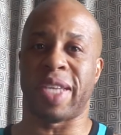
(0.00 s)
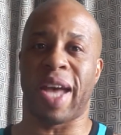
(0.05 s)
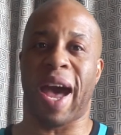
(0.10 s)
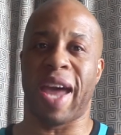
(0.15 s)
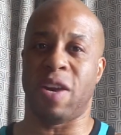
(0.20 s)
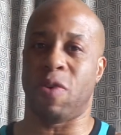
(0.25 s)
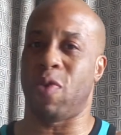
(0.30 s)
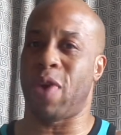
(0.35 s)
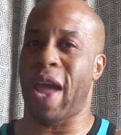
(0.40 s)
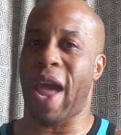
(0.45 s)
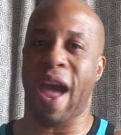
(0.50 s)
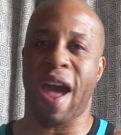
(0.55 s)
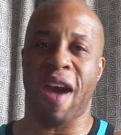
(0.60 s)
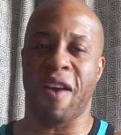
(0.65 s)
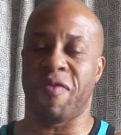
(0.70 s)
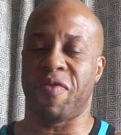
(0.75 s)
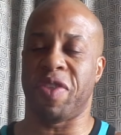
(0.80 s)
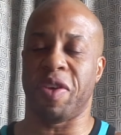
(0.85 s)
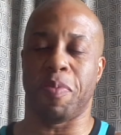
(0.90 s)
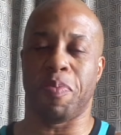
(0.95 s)
I don't
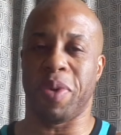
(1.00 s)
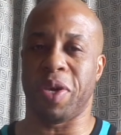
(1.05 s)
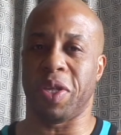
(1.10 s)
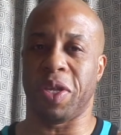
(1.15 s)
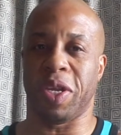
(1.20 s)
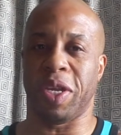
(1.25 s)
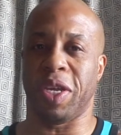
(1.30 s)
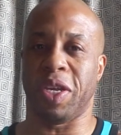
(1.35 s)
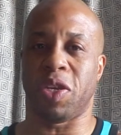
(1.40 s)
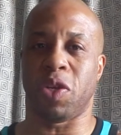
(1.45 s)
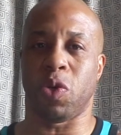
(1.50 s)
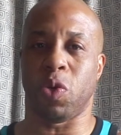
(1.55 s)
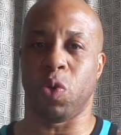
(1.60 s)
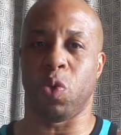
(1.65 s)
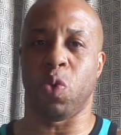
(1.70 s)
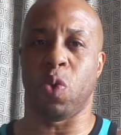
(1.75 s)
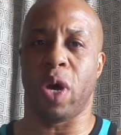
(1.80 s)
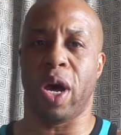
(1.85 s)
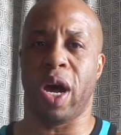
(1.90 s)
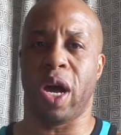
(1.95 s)
have the ability
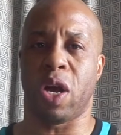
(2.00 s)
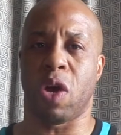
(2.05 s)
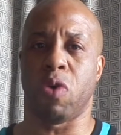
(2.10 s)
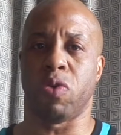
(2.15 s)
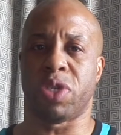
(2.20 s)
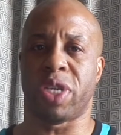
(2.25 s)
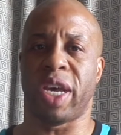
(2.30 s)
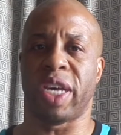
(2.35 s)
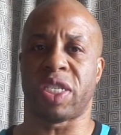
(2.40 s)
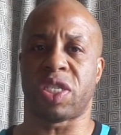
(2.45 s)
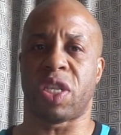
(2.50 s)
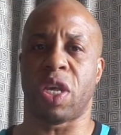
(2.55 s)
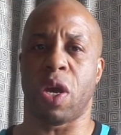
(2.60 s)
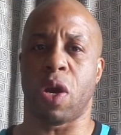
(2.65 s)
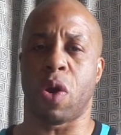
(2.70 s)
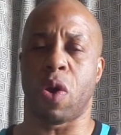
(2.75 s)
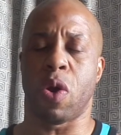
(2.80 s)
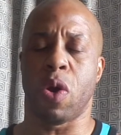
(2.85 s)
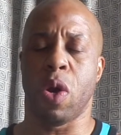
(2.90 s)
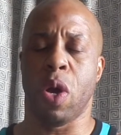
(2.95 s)
to go test
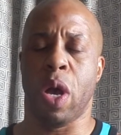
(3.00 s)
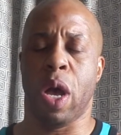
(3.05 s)
their